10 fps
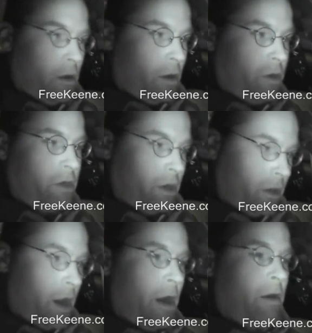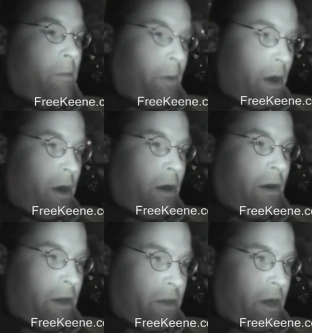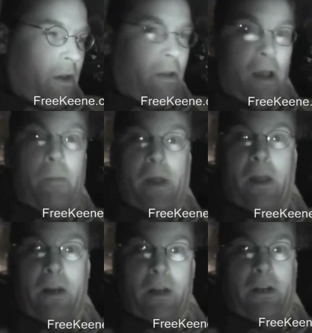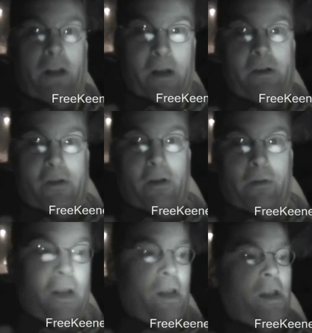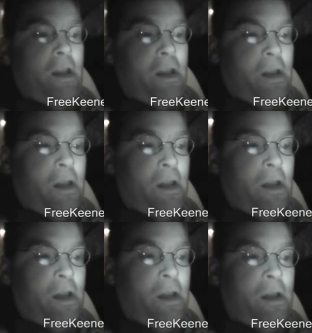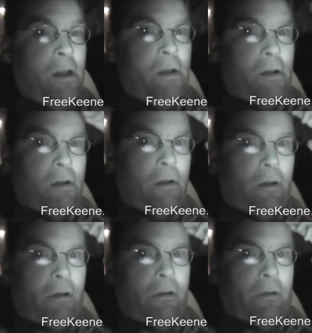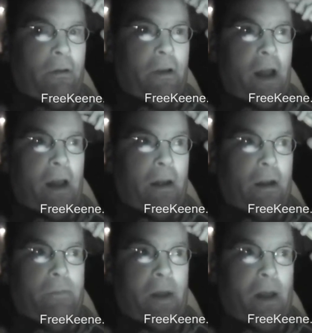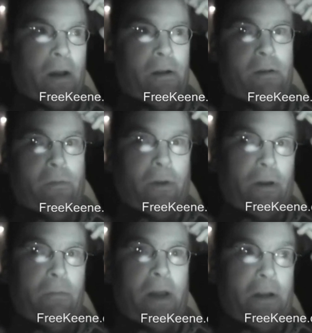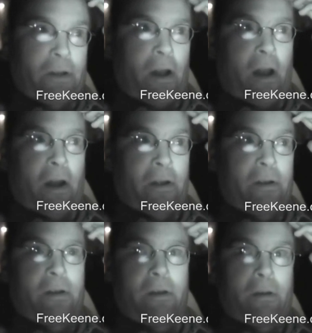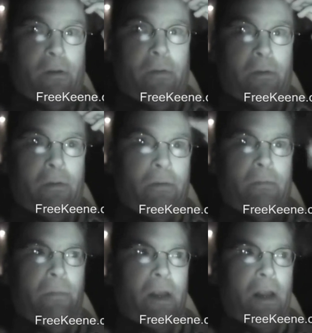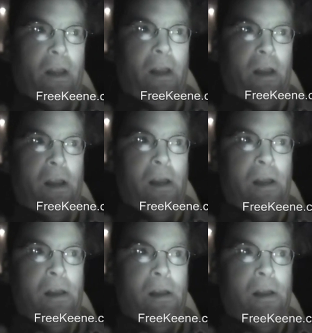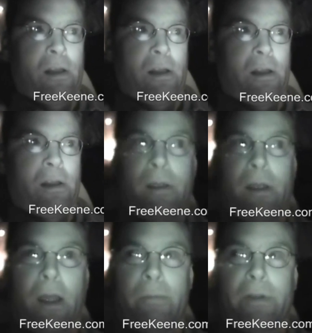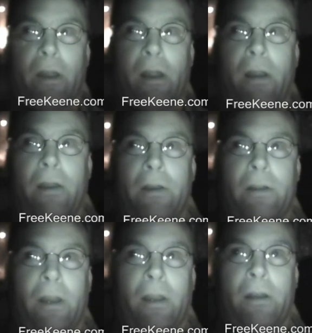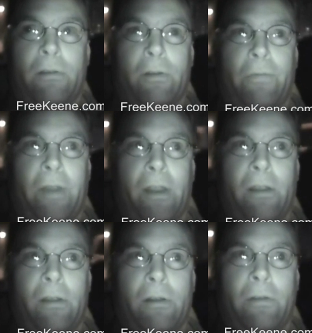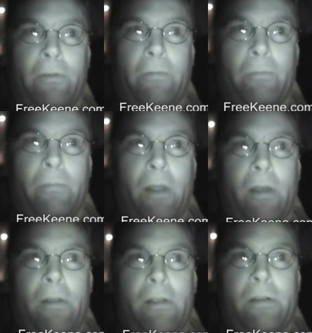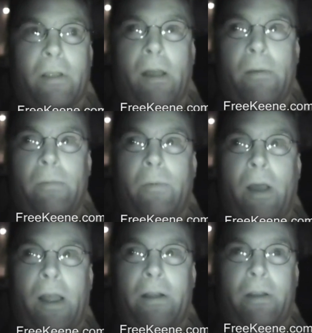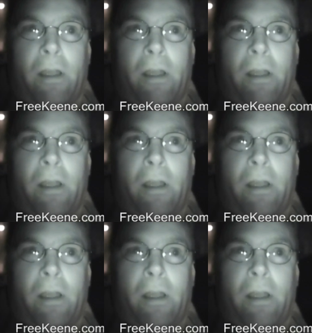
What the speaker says: Urging their appearance in the penitentiary, although that expense would be charged to me. I'm starting to feel somewhat